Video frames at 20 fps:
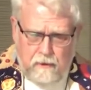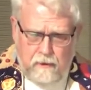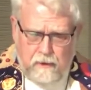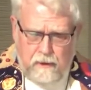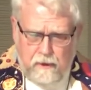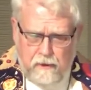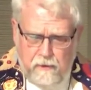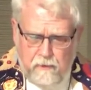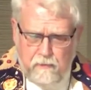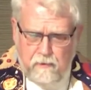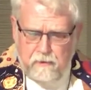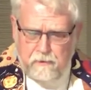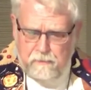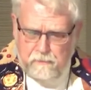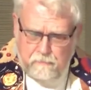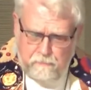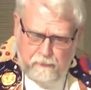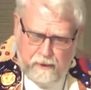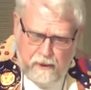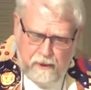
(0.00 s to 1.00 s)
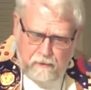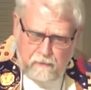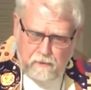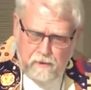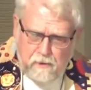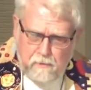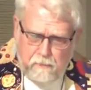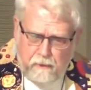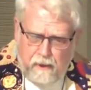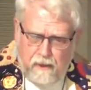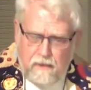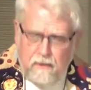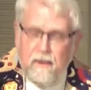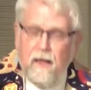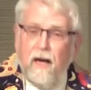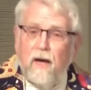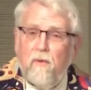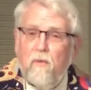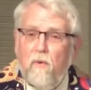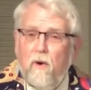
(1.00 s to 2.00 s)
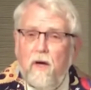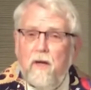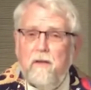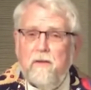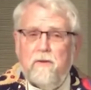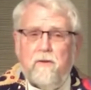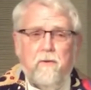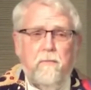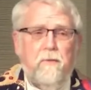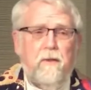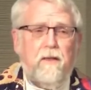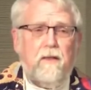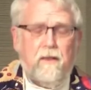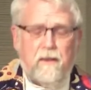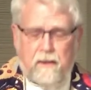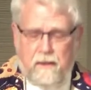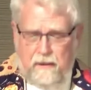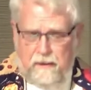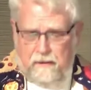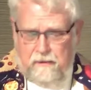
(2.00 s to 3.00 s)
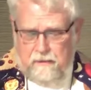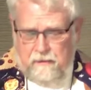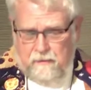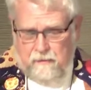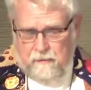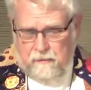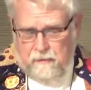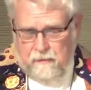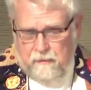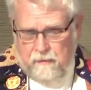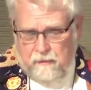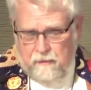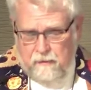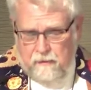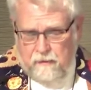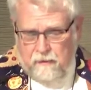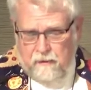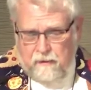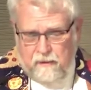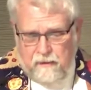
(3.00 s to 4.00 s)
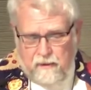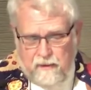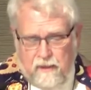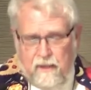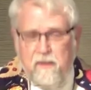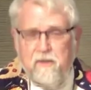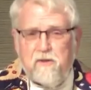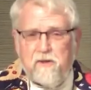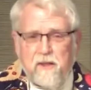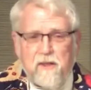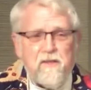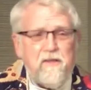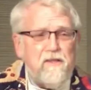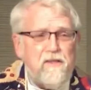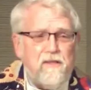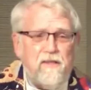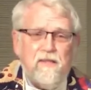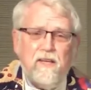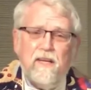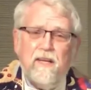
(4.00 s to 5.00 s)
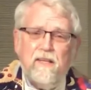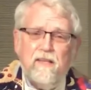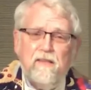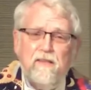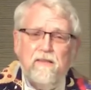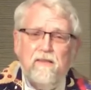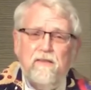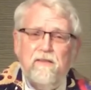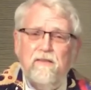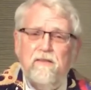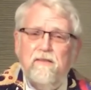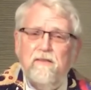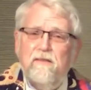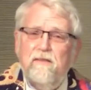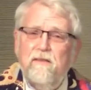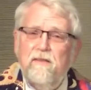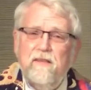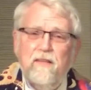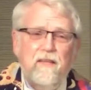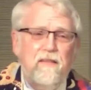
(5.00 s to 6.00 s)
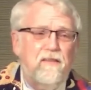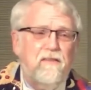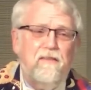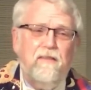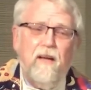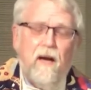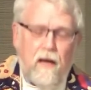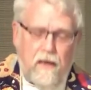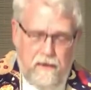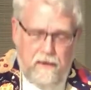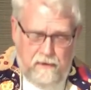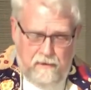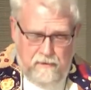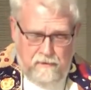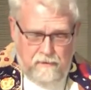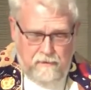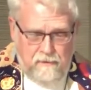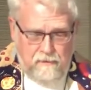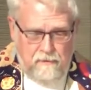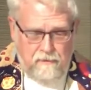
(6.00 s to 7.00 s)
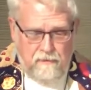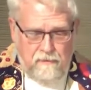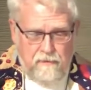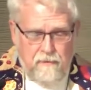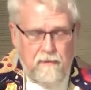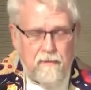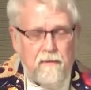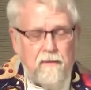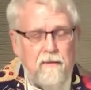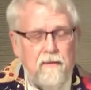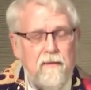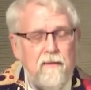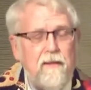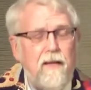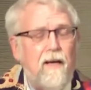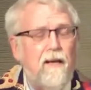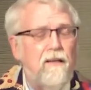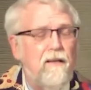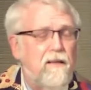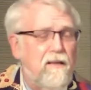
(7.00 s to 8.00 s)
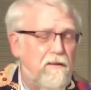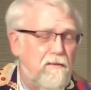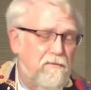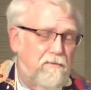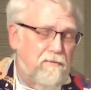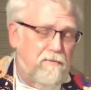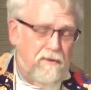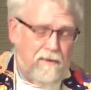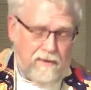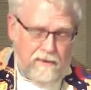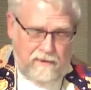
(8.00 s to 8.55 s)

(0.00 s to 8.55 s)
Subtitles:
And the man responds, I want to be clean. And Jesus says, it is done. Now live.